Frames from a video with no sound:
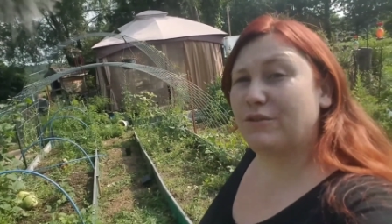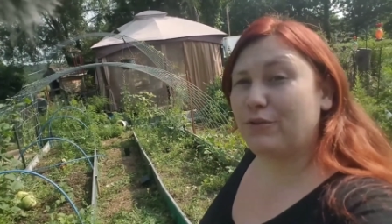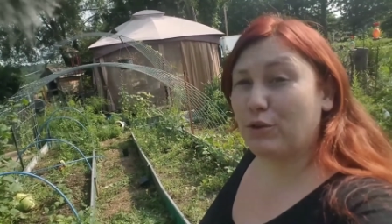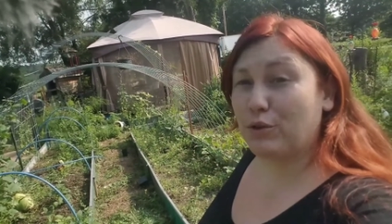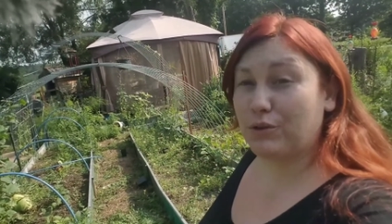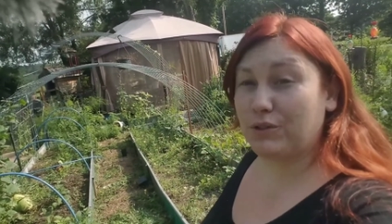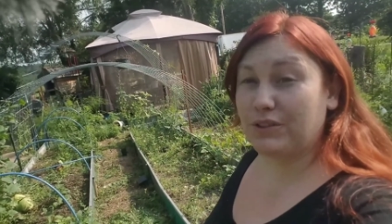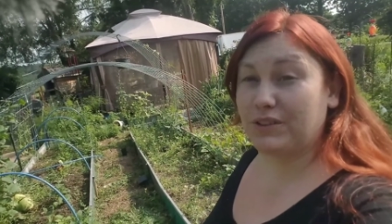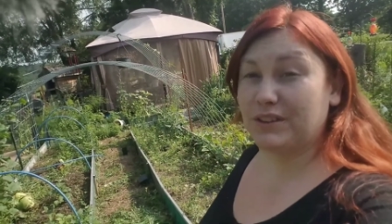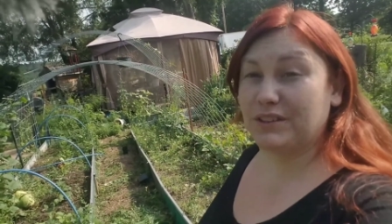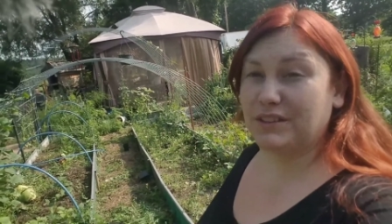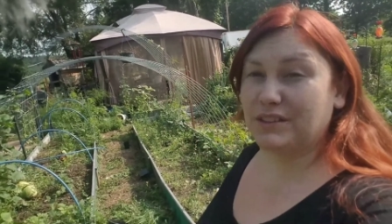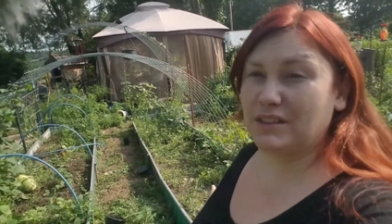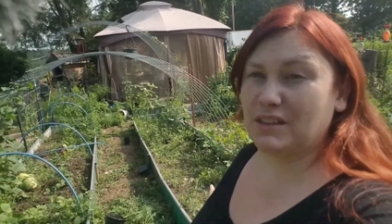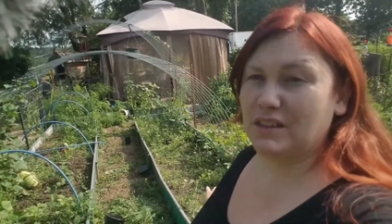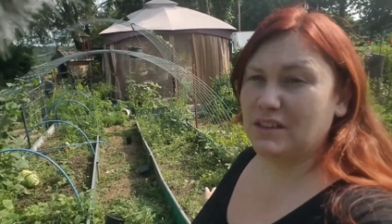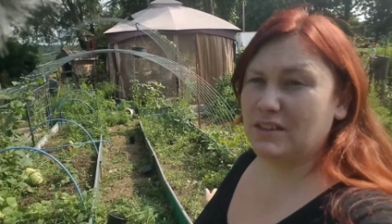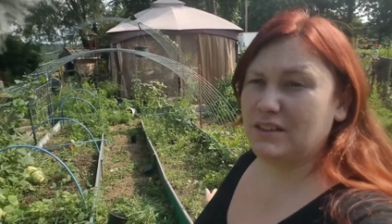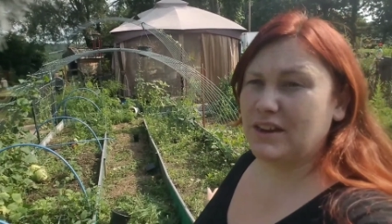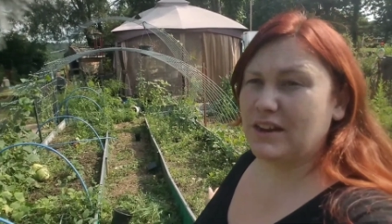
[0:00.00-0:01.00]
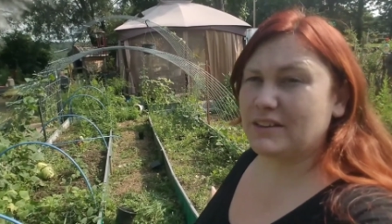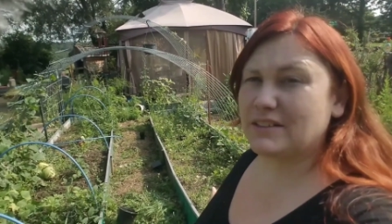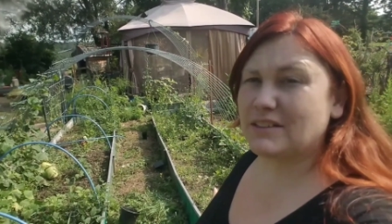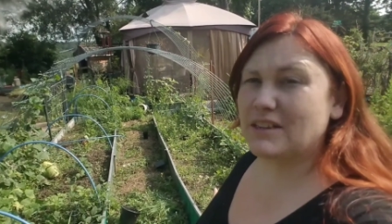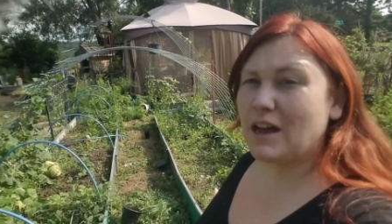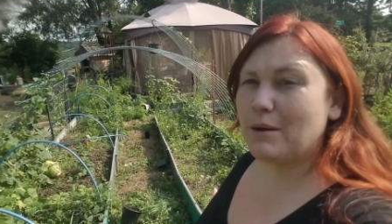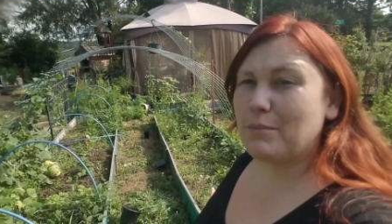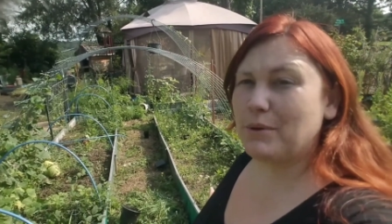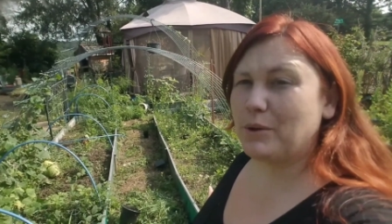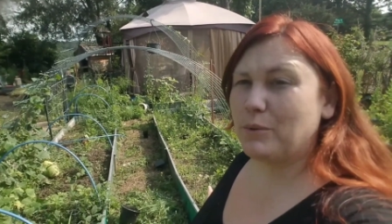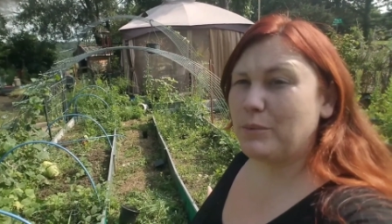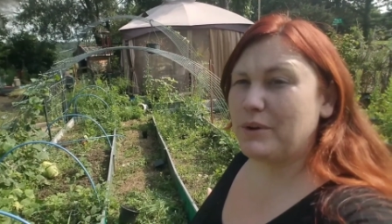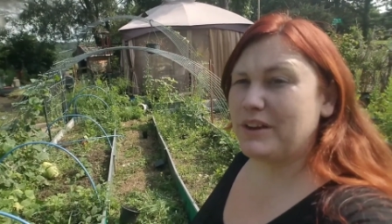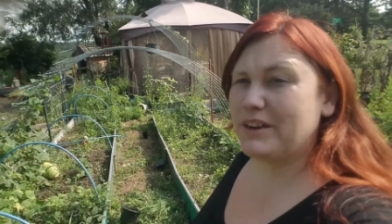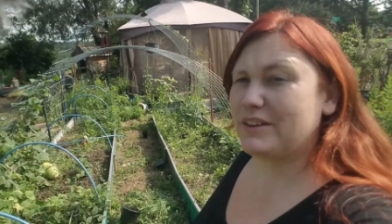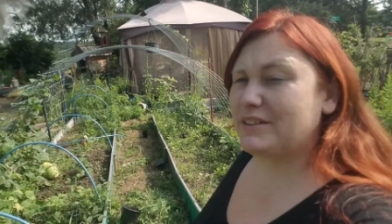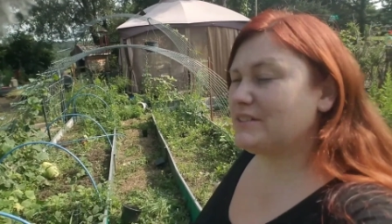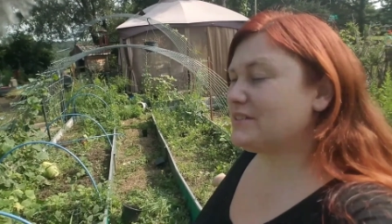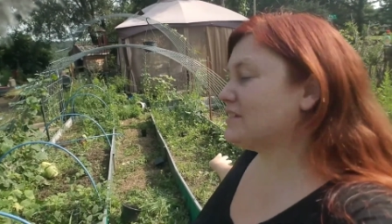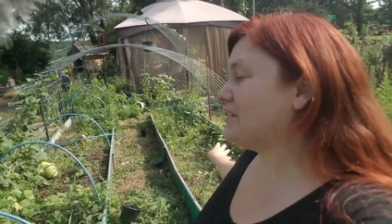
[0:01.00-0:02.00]
for this next coming
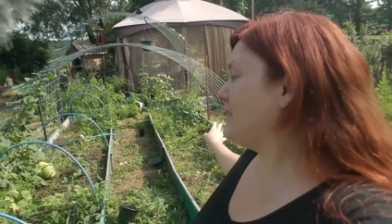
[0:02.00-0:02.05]
weeks.